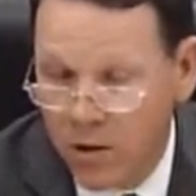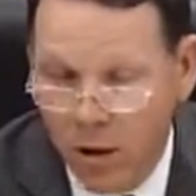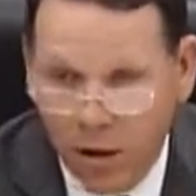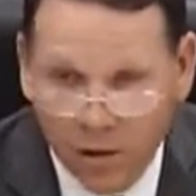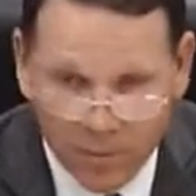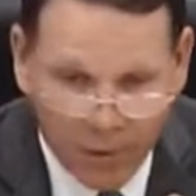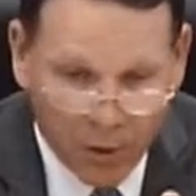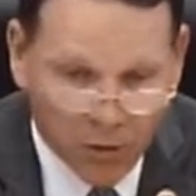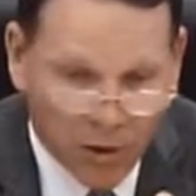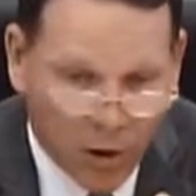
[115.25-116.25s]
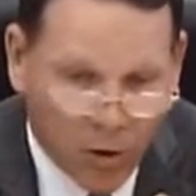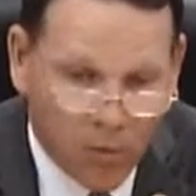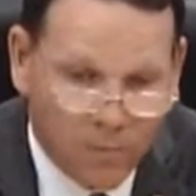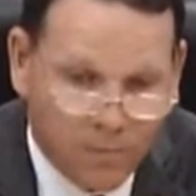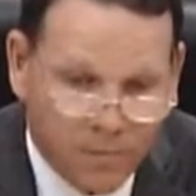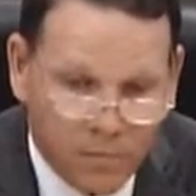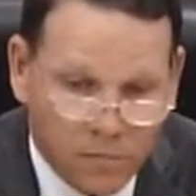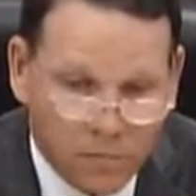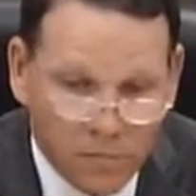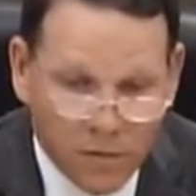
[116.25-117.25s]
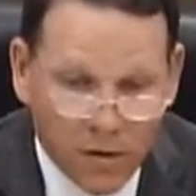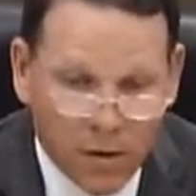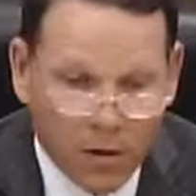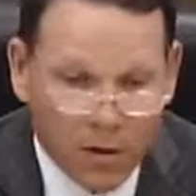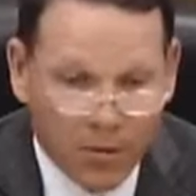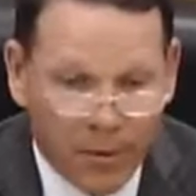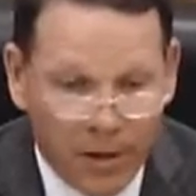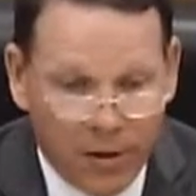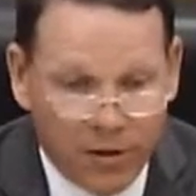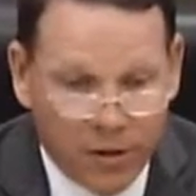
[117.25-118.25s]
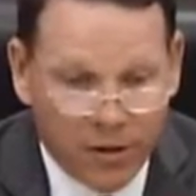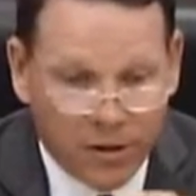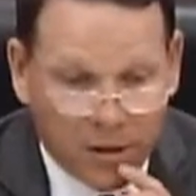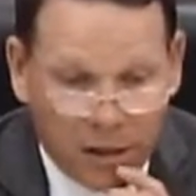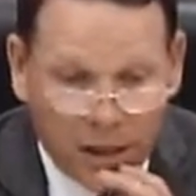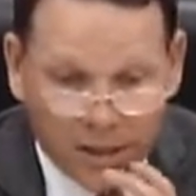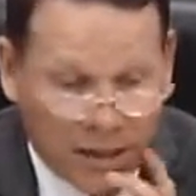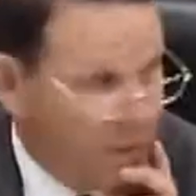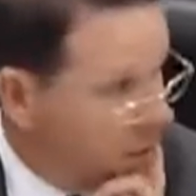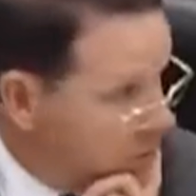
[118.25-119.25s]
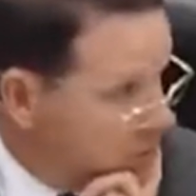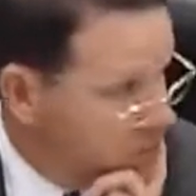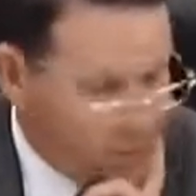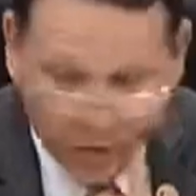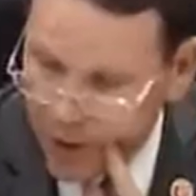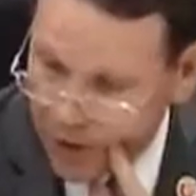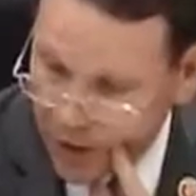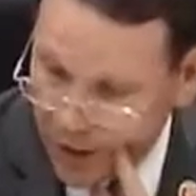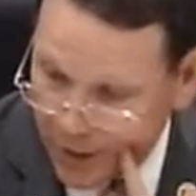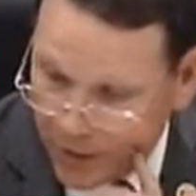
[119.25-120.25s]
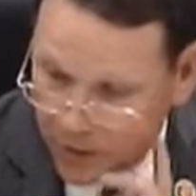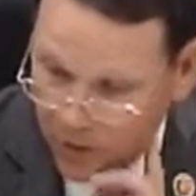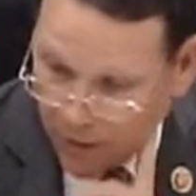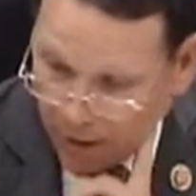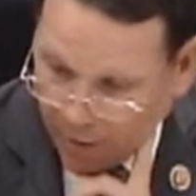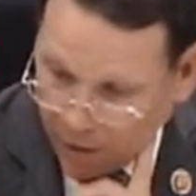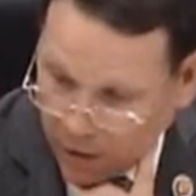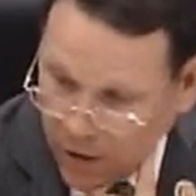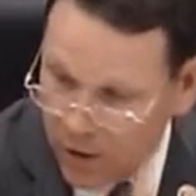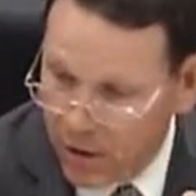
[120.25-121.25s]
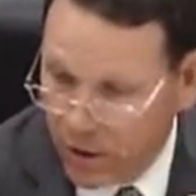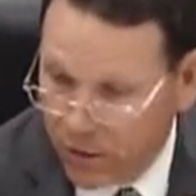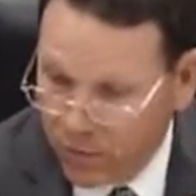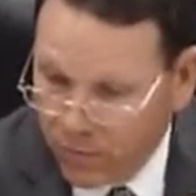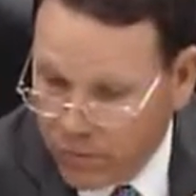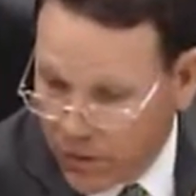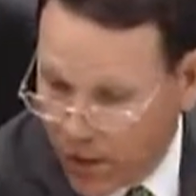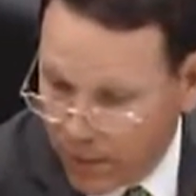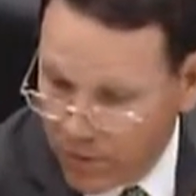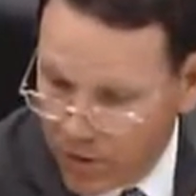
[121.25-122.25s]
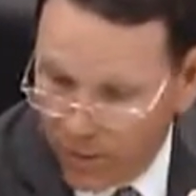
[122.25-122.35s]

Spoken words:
All those opposed, no. It's opinion of the chairs that the ayes have it. The ayes do have it. With that, Mr.